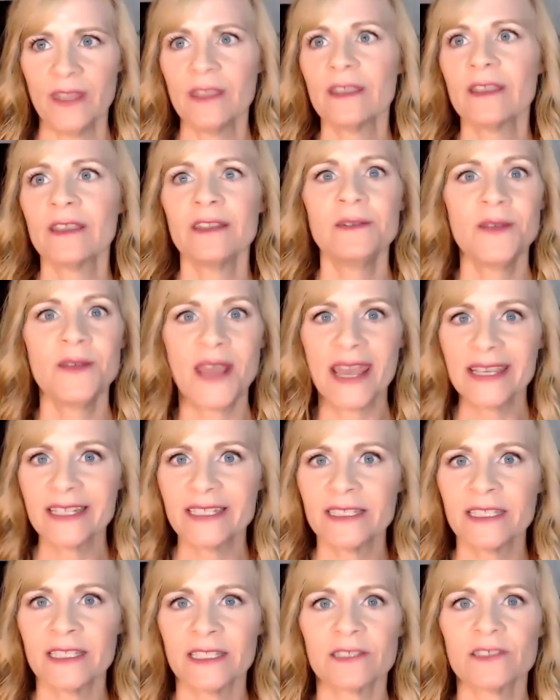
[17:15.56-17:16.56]
in
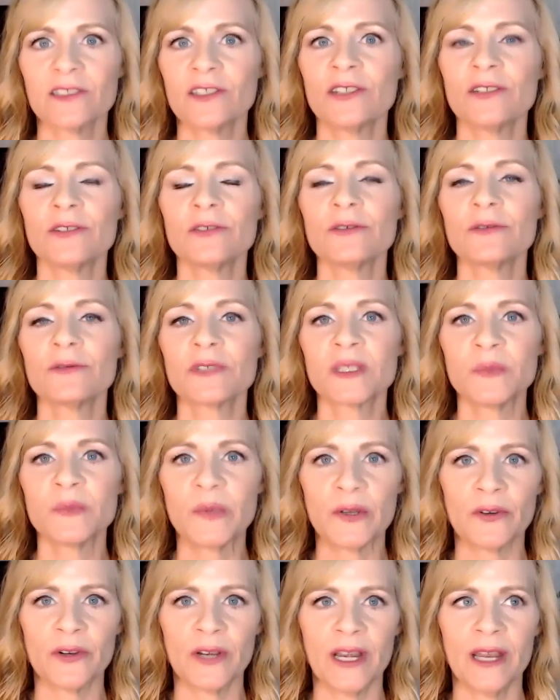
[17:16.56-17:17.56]
connecting to
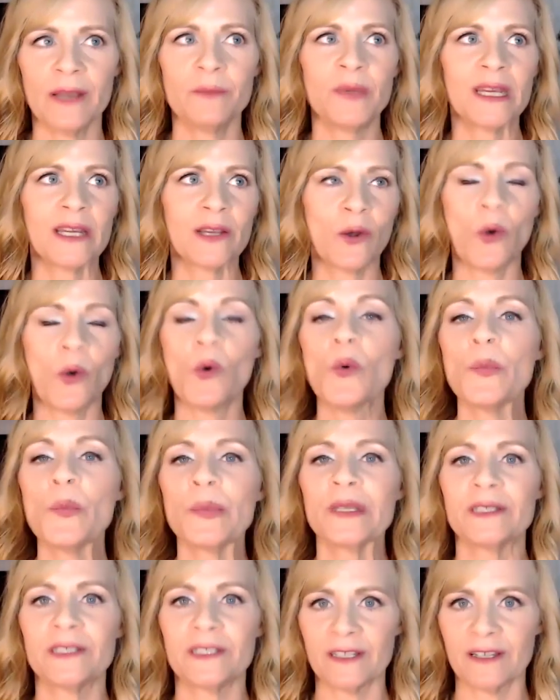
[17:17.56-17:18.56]
spirit and being
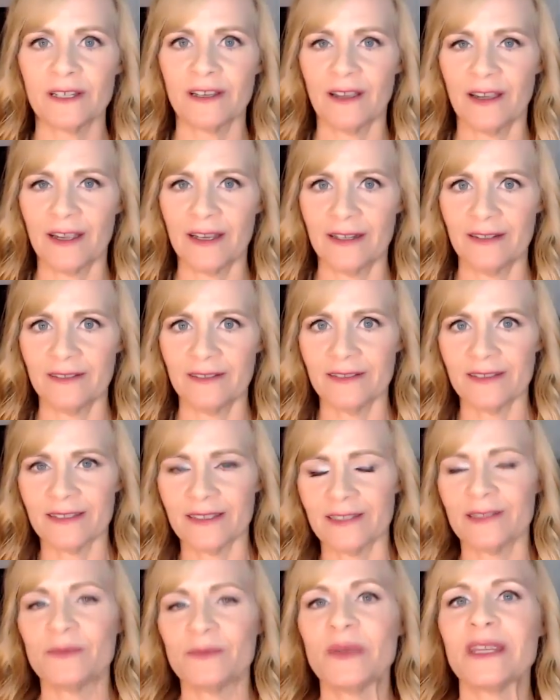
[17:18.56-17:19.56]
open to guidance
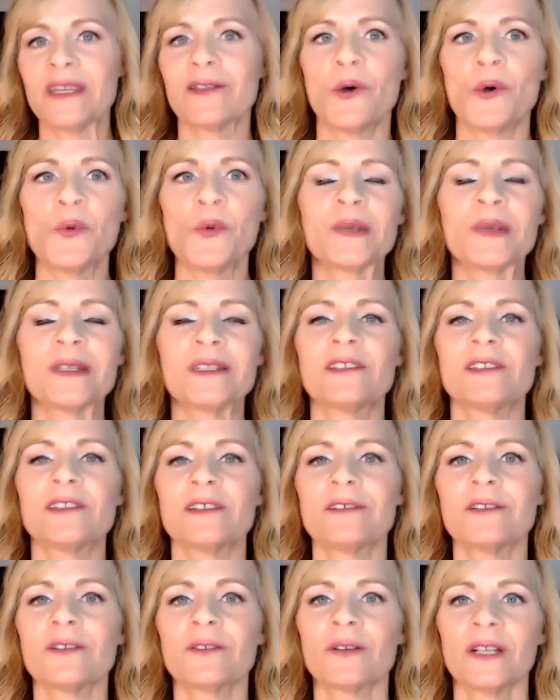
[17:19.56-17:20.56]
and being open
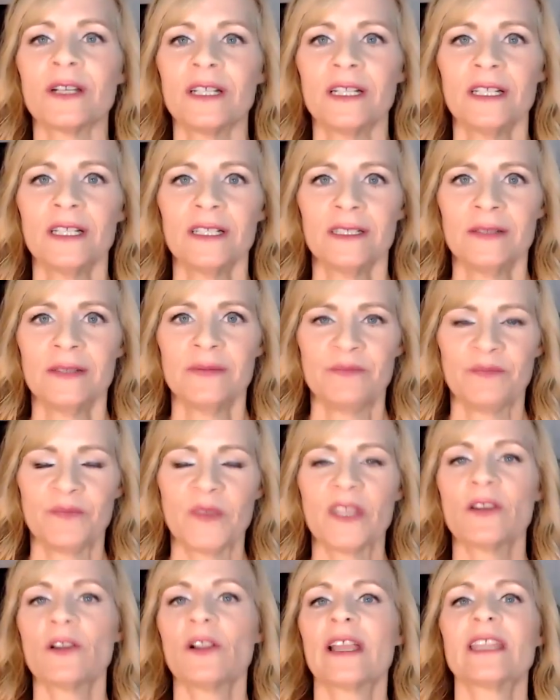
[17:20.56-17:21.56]
to,
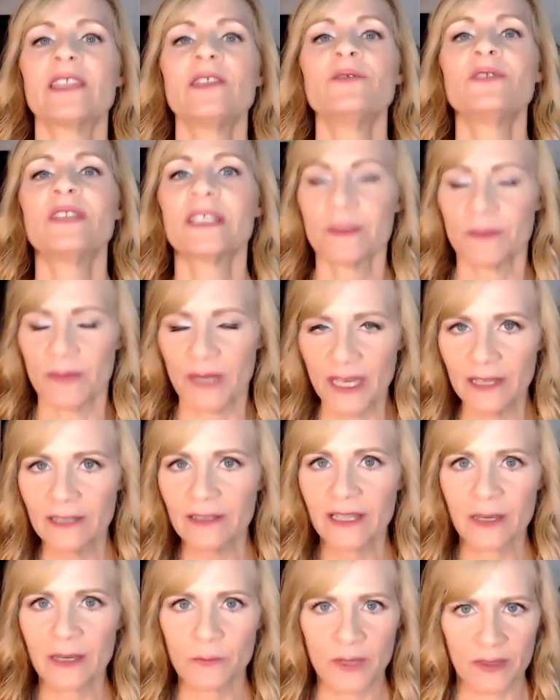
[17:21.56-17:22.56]
like you did some
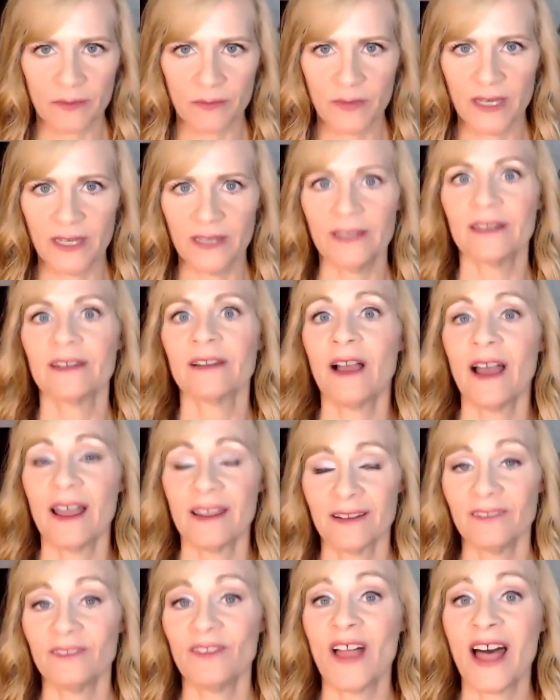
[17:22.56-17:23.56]
healing with me on
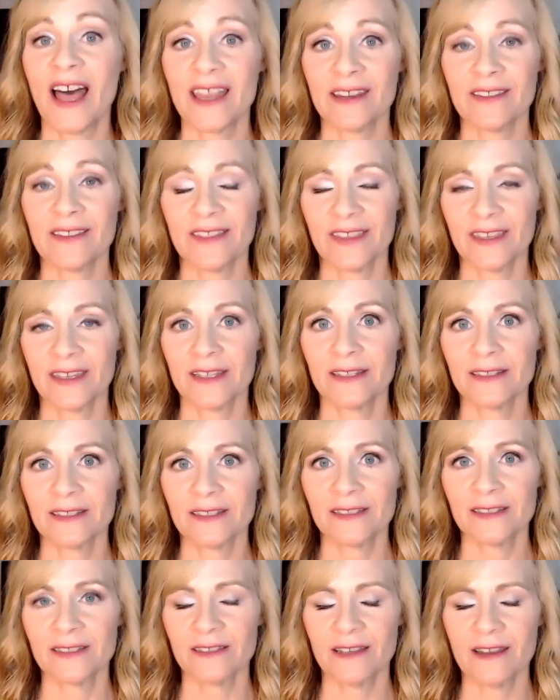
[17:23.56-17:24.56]
a lot of
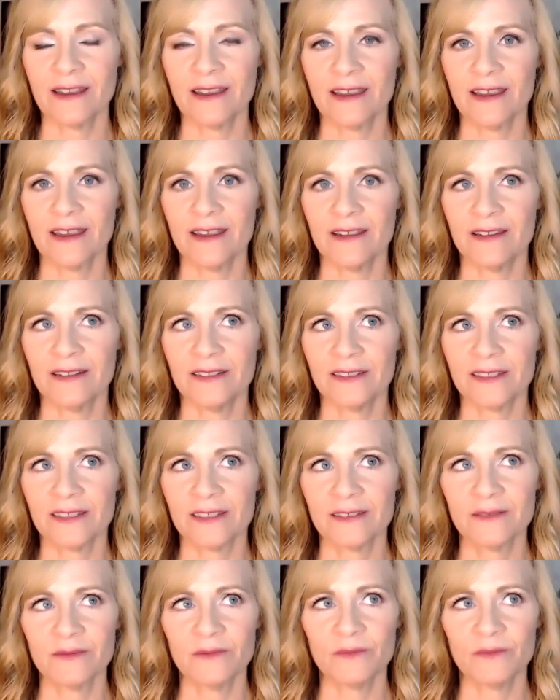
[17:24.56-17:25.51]
things. And